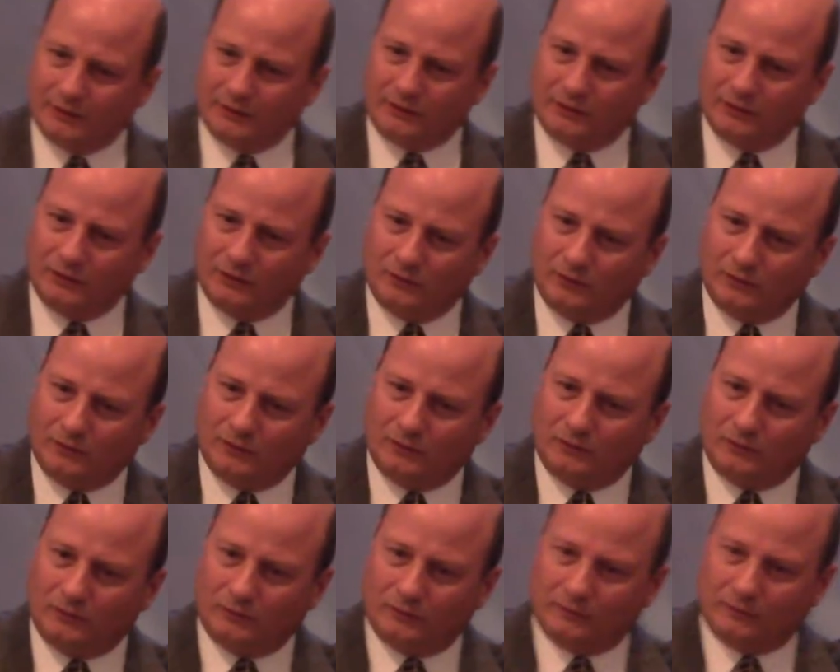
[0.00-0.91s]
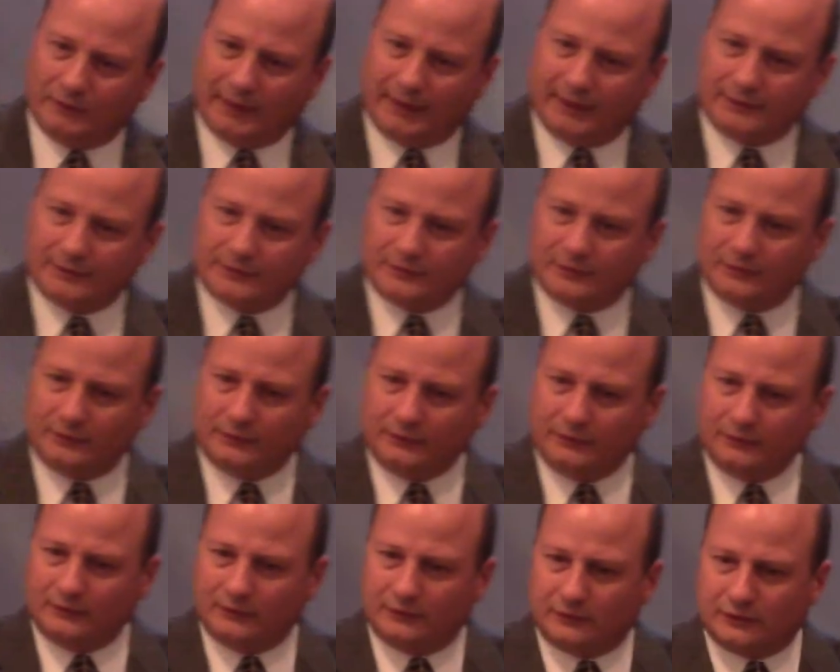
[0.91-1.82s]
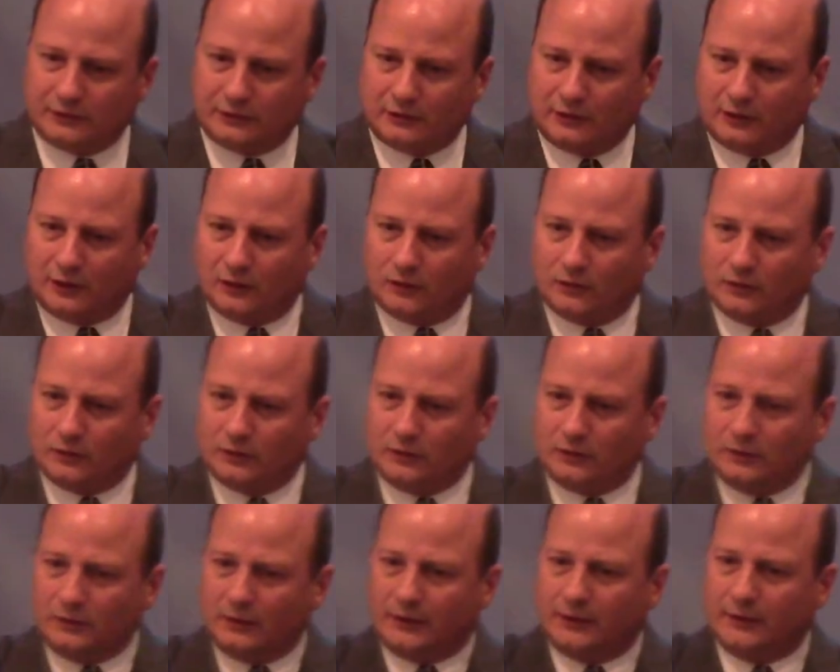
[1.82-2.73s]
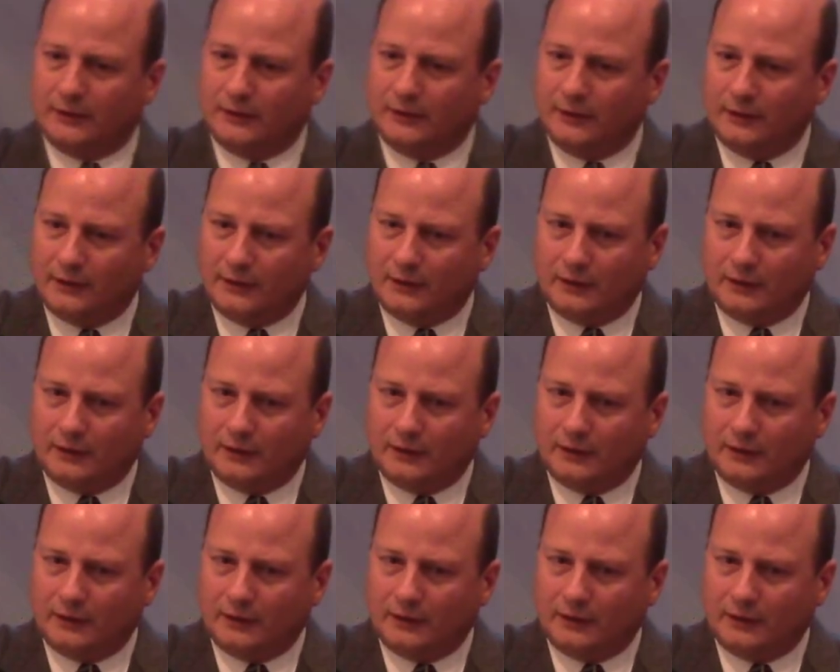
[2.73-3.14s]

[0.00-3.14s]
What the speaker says: to lesser and slower, and